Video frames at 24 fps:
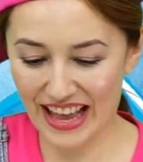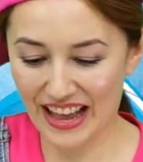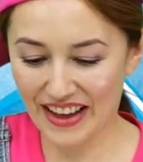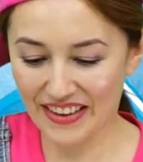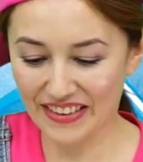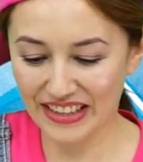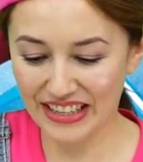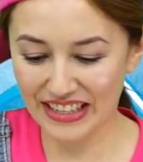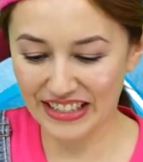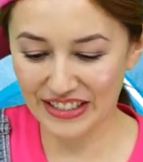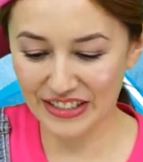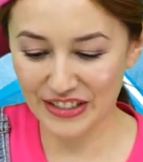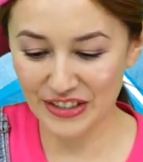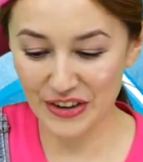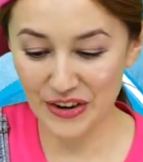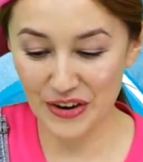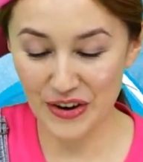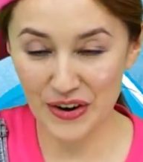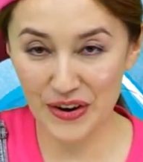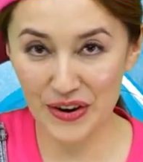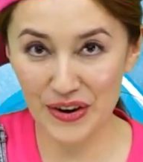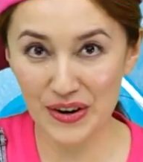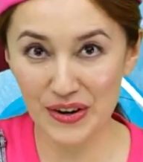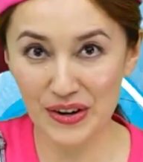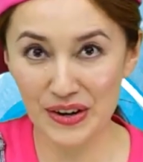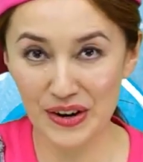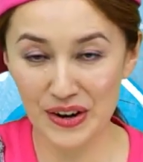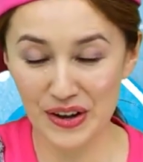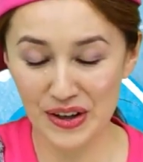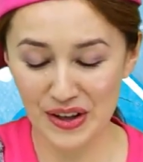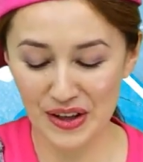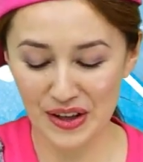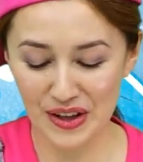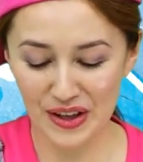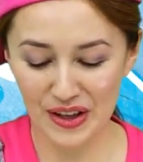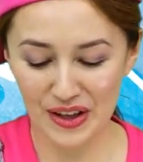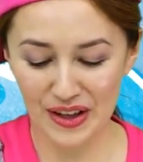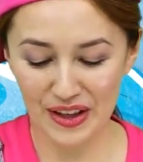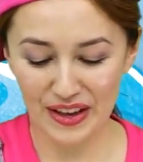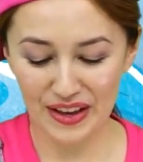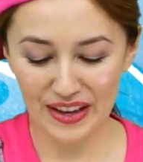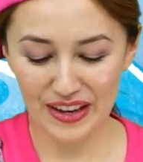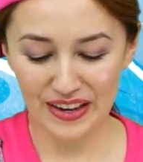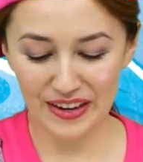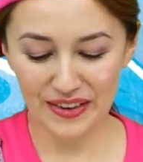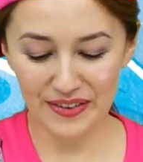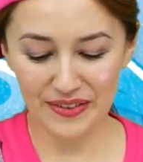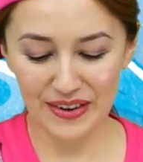I'm going to turn
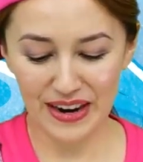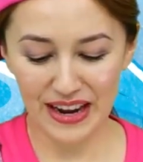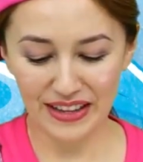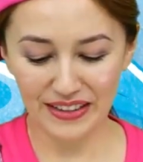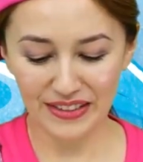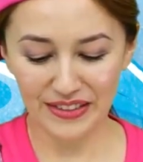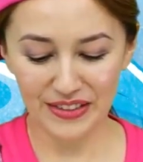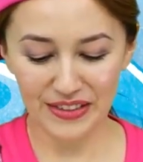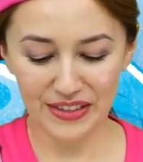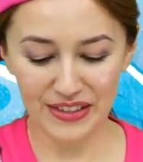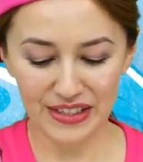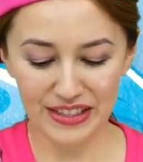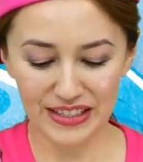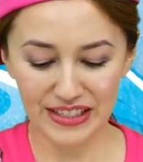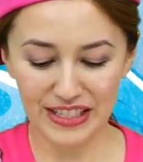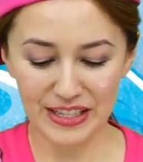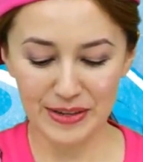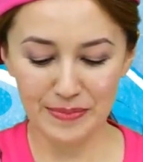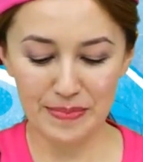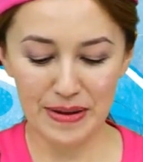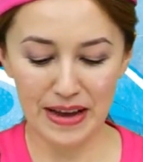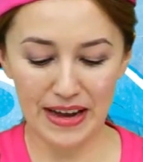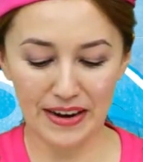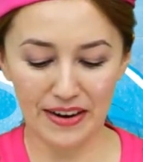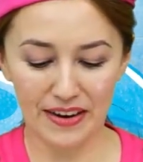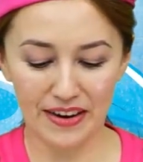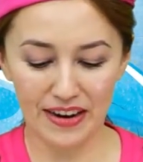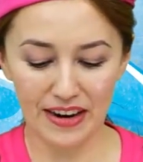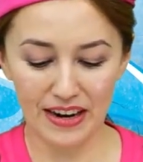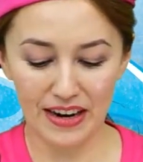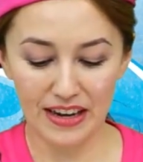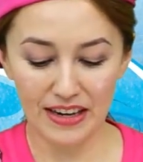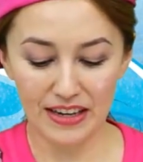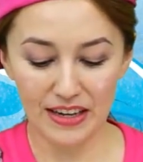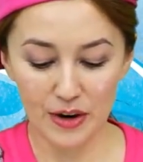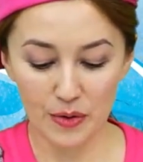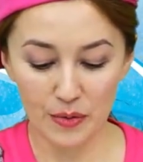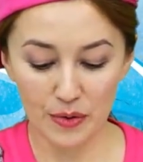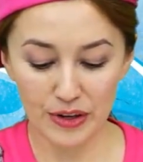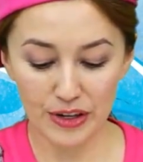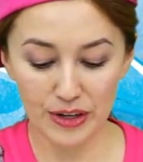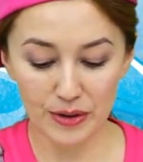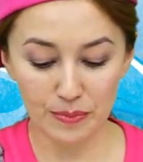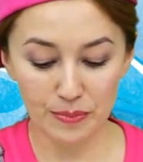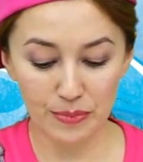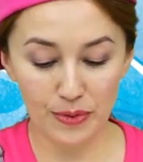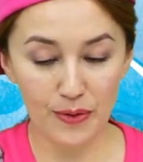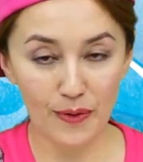it around so you could see better. Now we're going
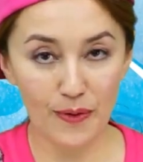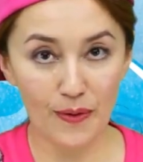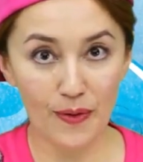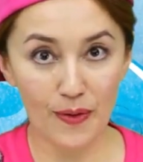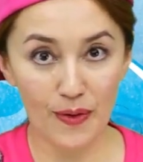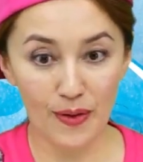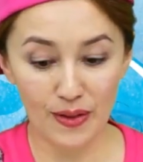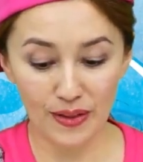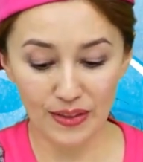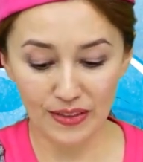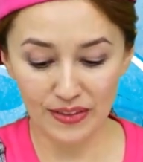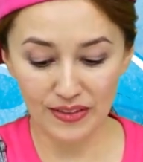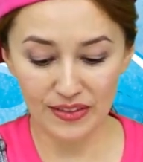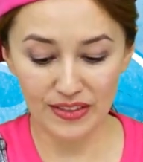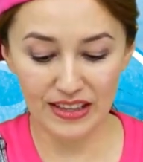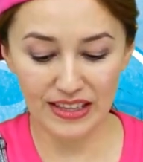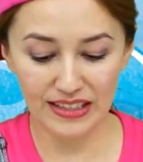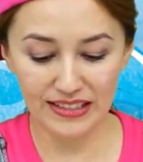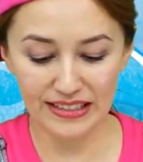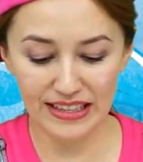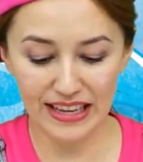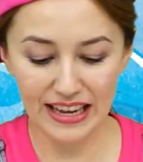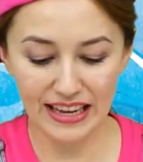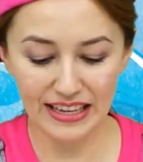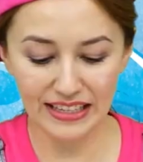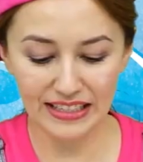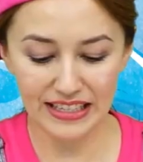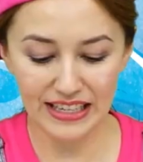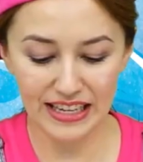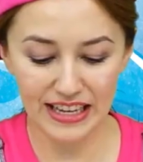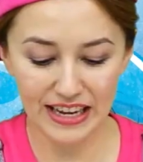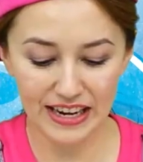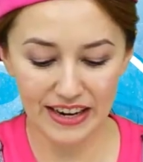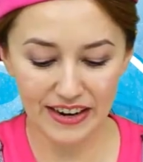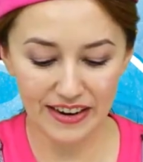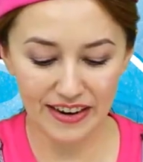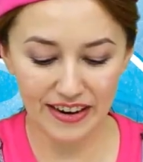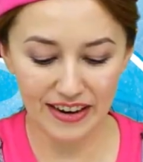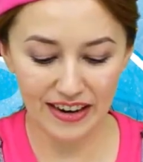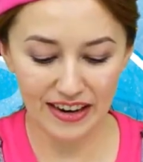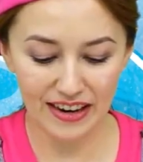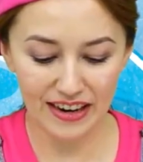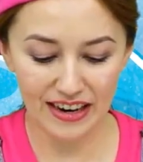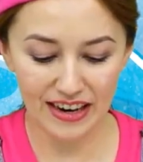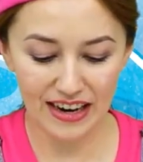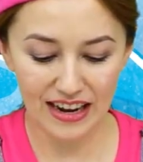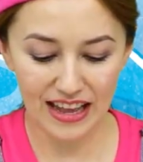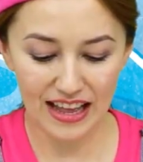to pull this end here.
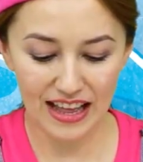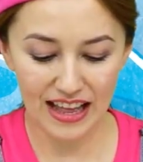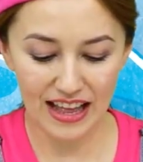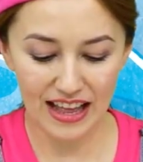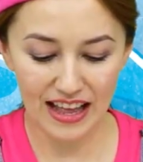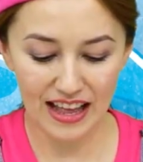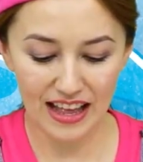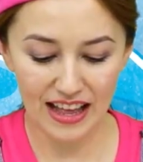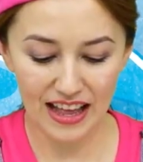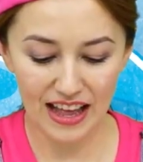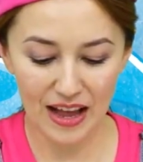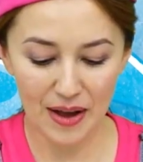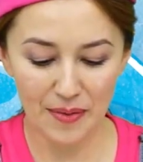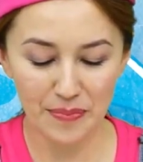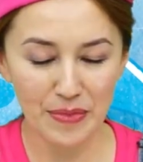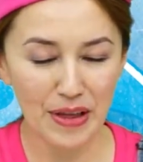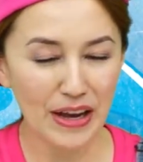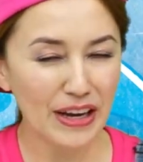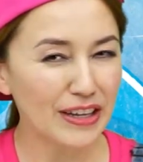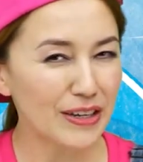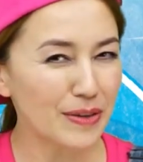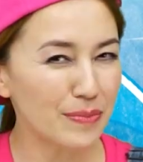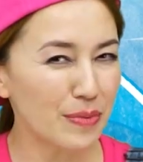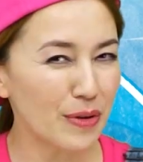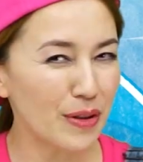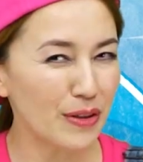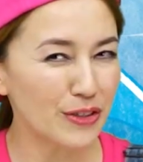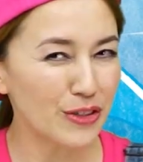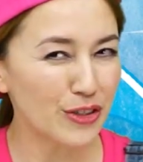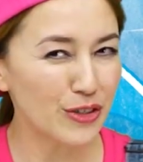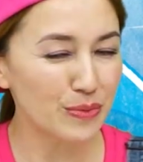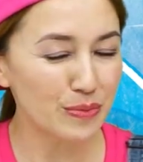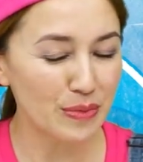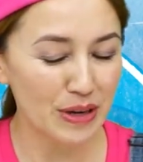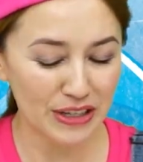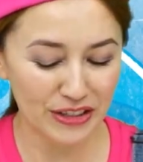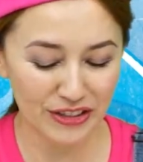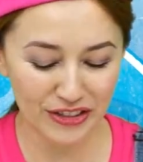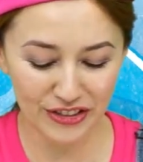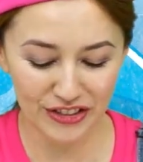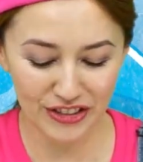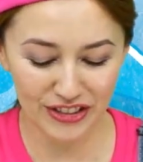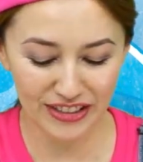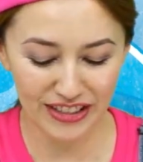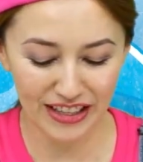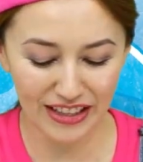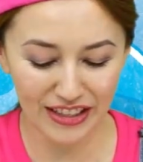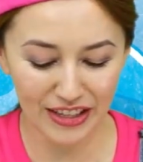I'm not going to pull too much,
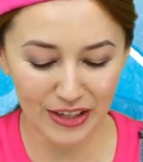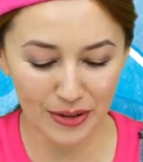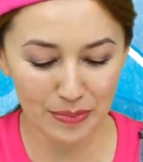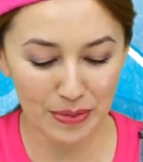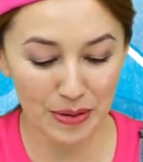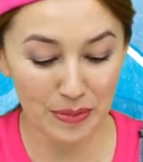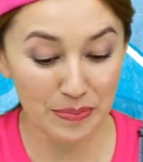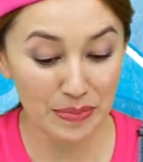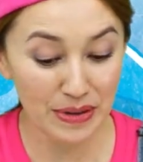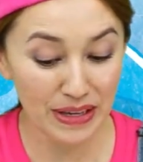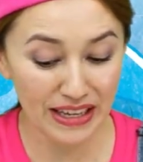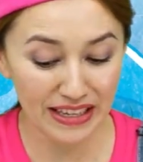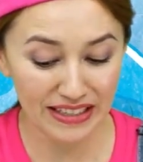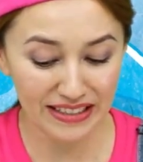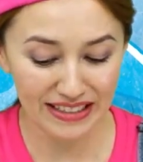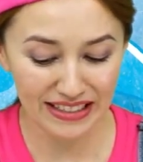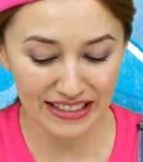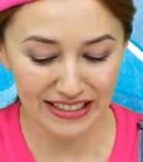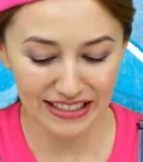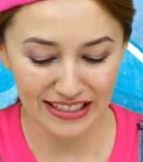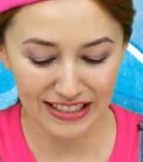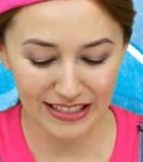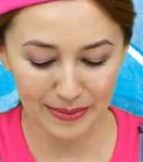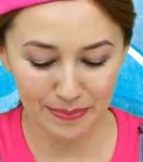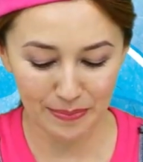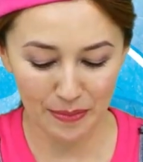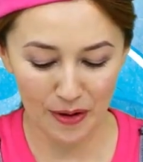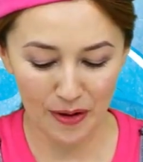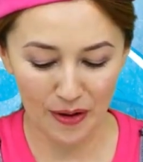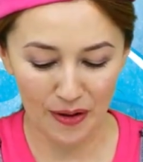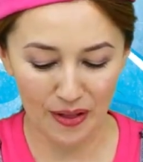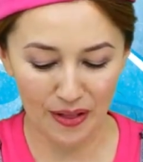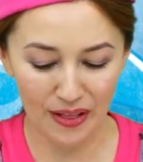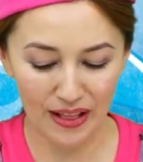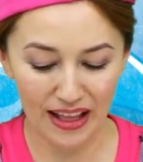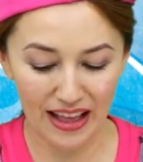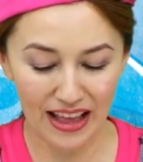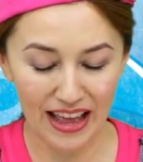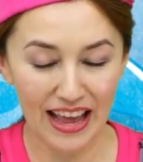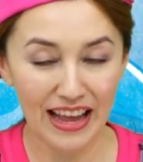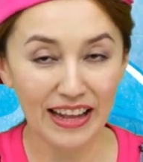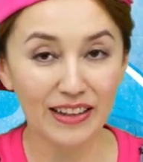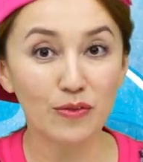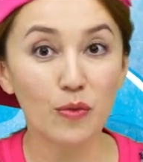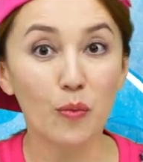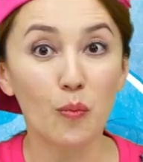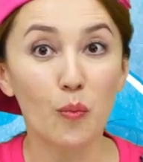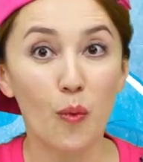just a little bit because this is small.
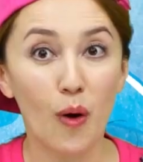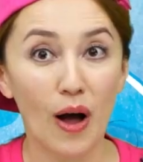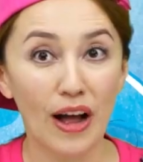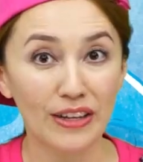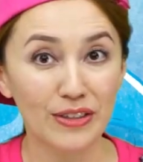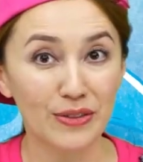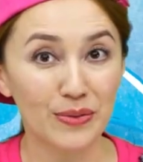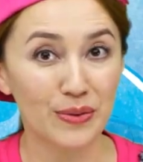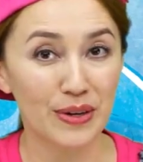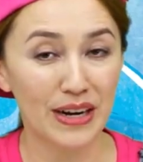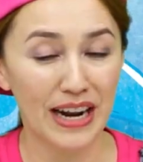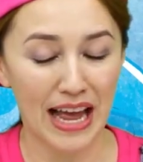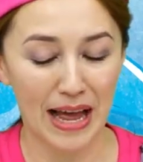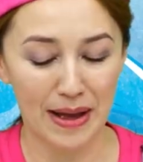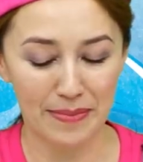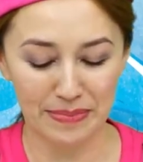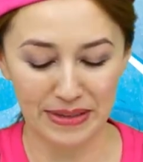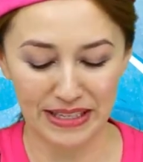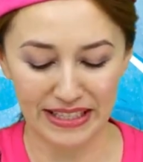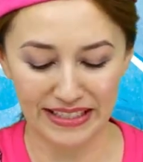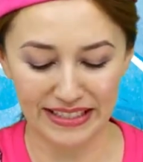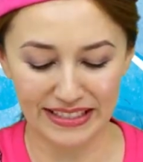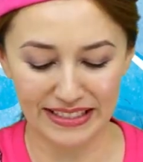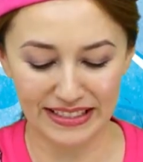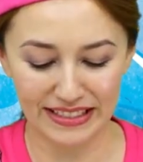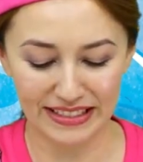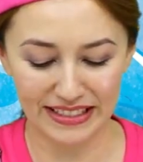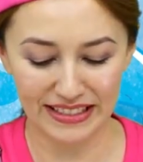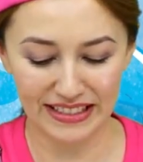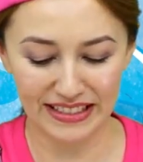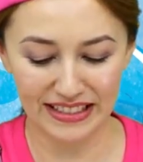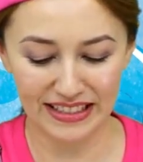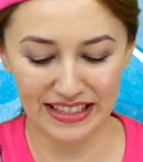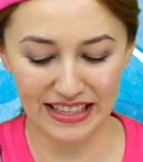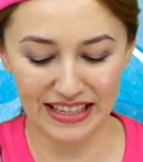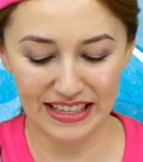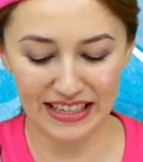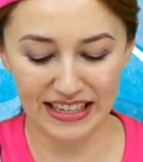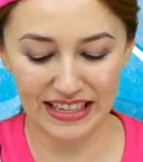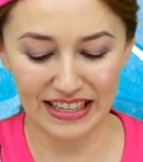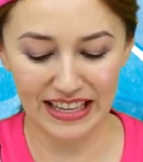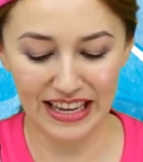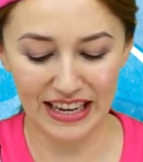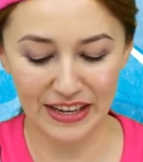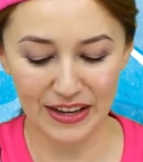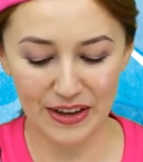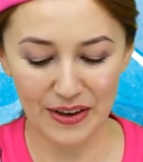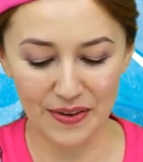And watch what happens. I'm going
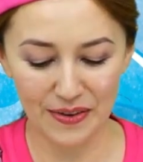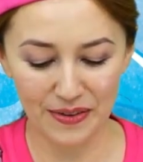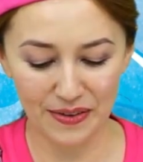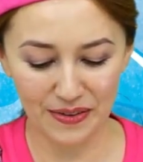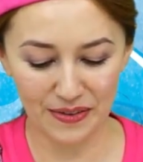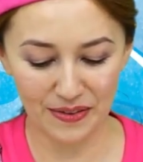to let go.